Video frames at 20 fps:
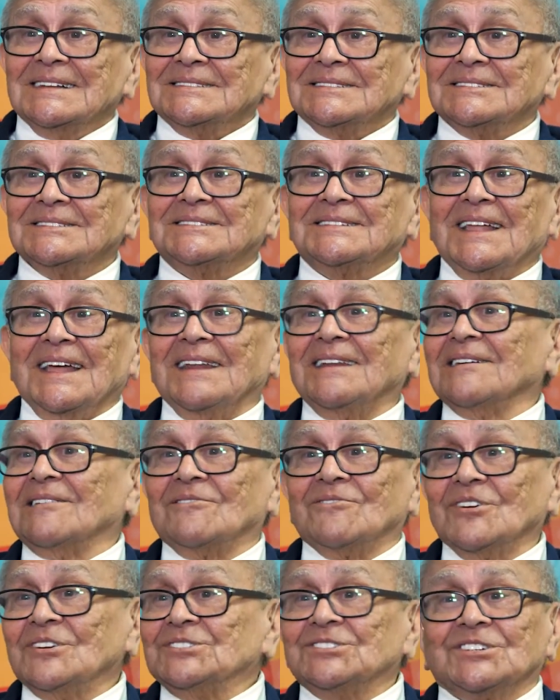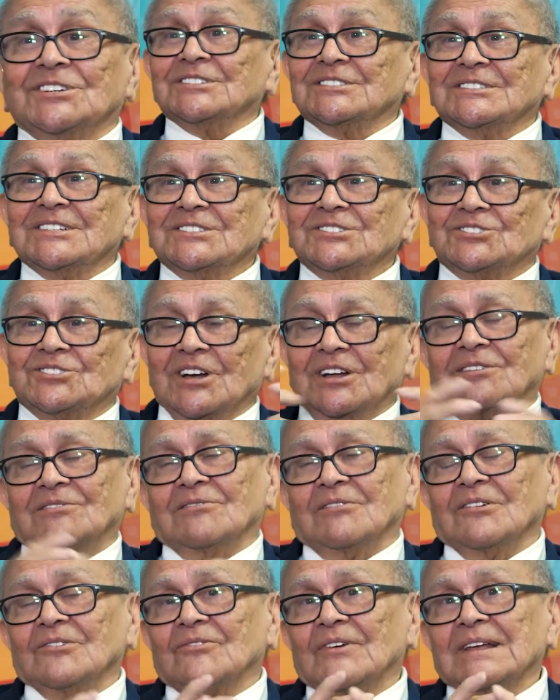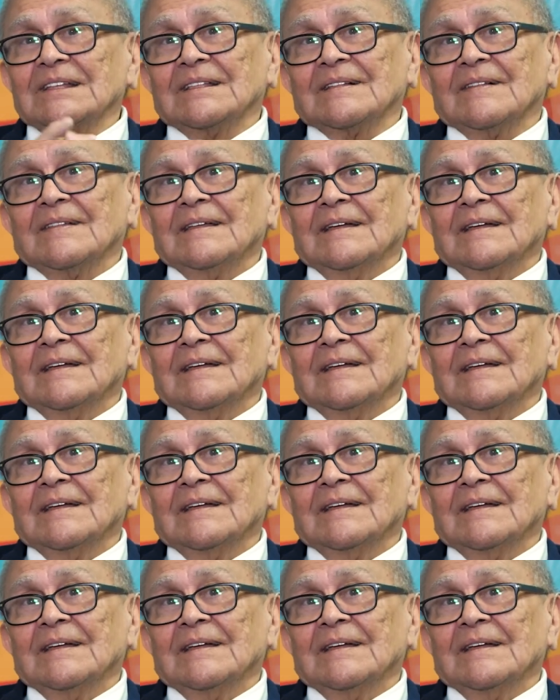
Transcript: just denigration in general, right?